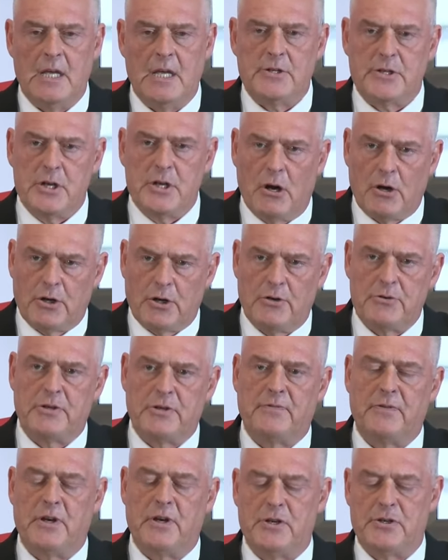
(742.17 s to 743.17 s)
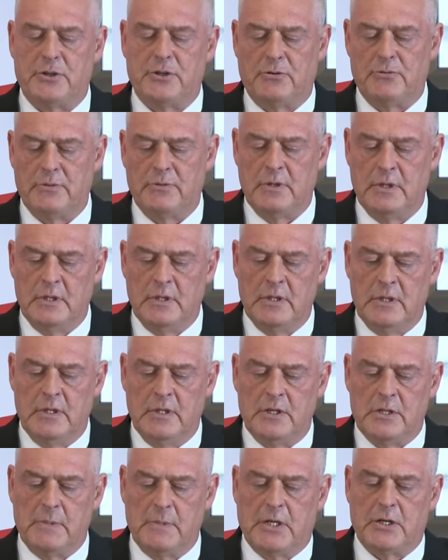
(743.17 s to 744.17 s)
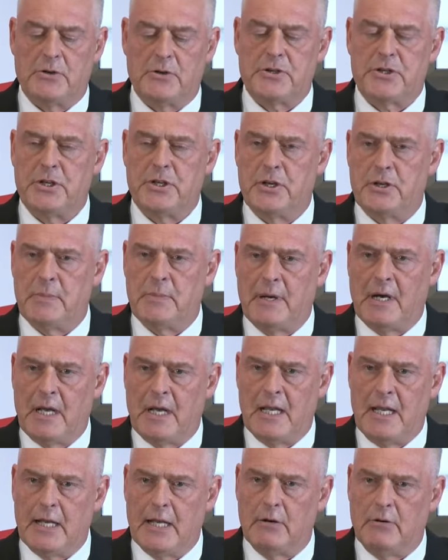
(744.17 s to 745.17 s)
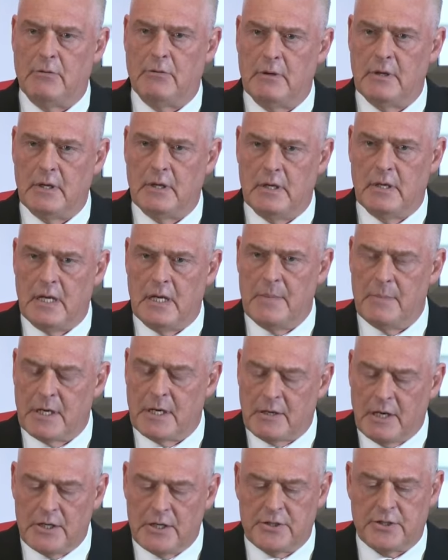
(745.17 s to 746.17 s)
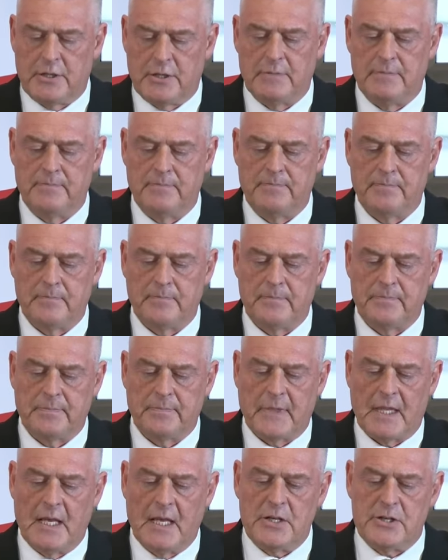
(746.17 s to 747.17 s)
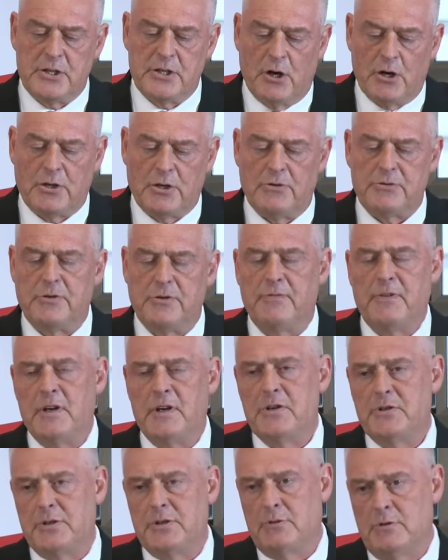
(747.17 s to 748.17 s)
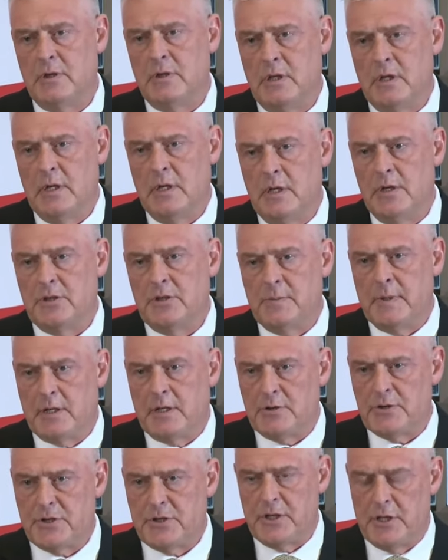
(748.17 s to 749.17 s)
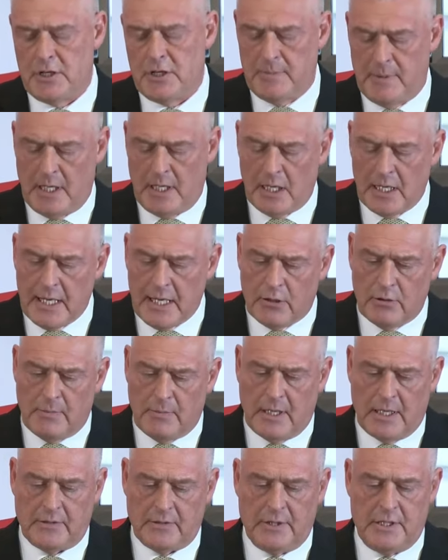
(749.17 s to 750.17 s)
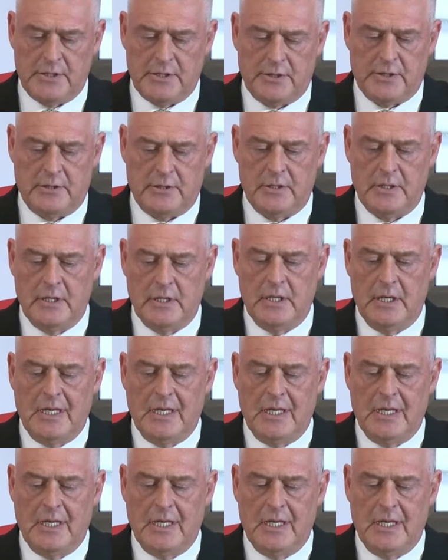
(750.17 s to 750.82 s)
It's not controversial to be concerned about illegal immigration. It's not controversial to be concerned about legal migration.